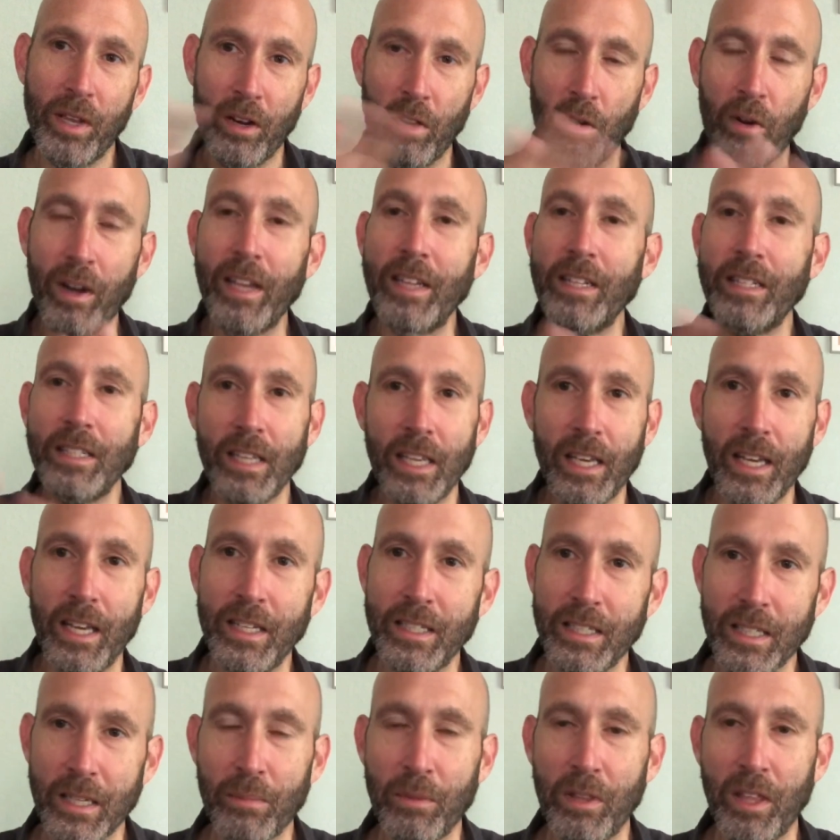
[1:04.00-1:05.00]
green tea
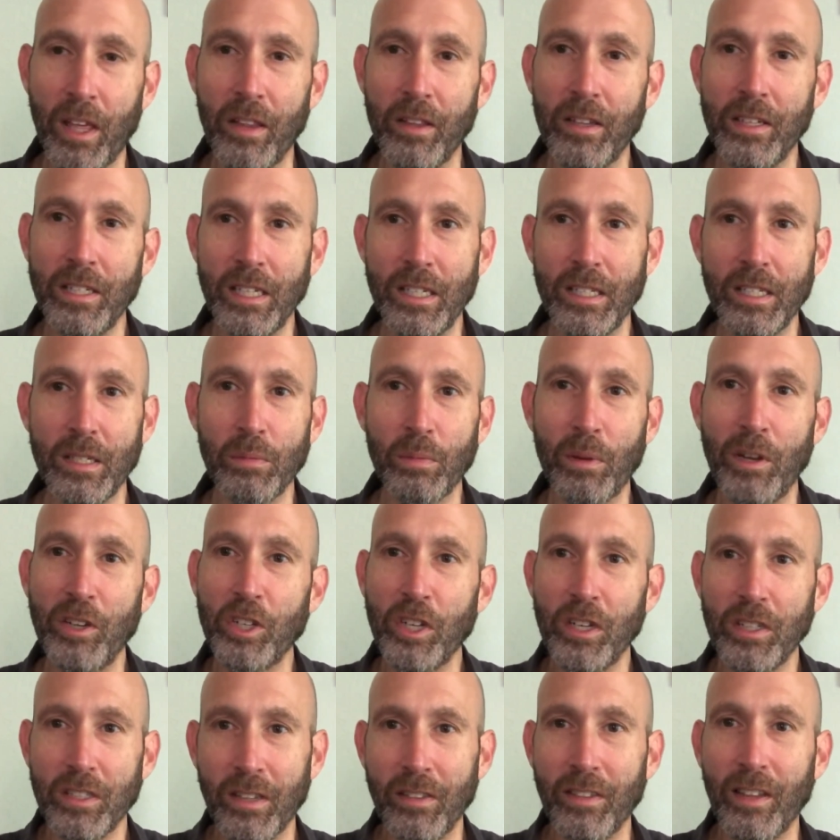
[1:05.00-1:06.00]
and some of the other teas,
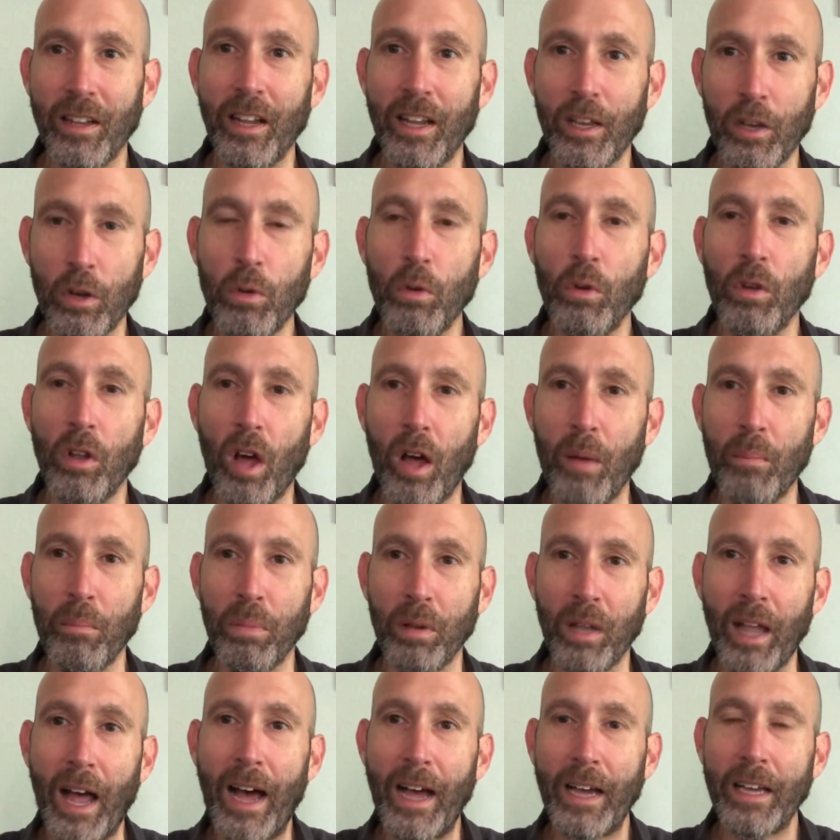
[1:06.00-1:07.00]
especially something like oolong
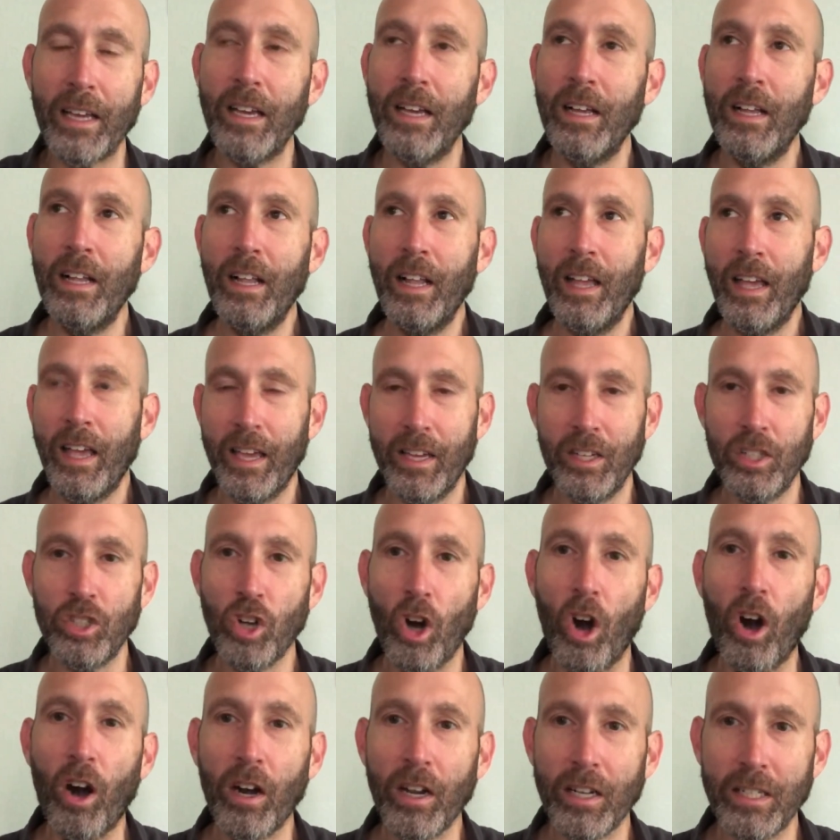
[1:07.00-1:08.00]
black and
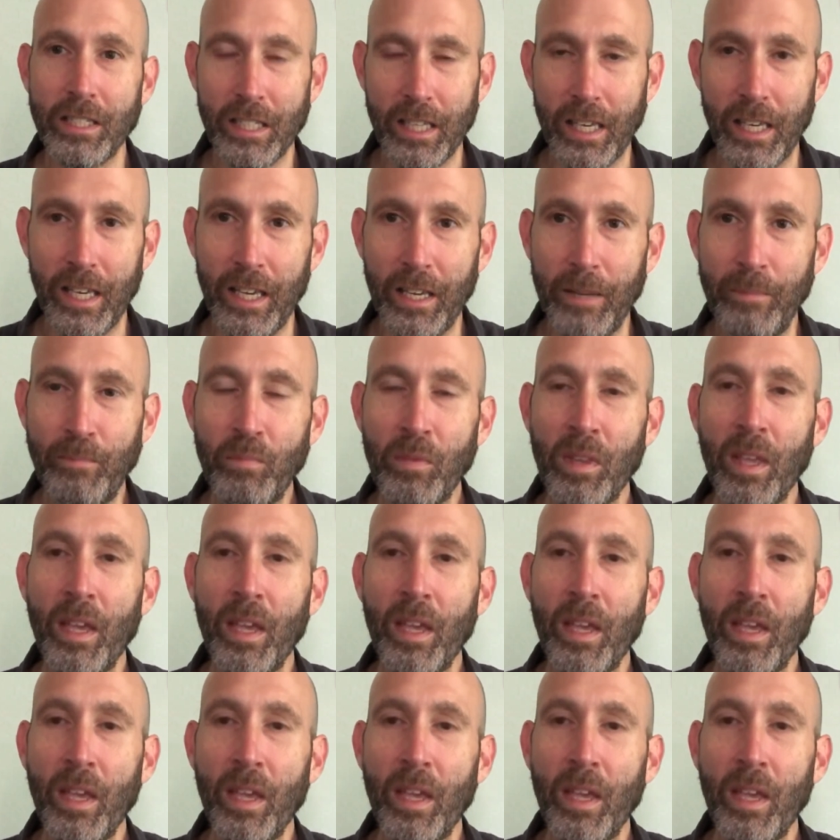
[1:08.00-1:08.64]
dark tea.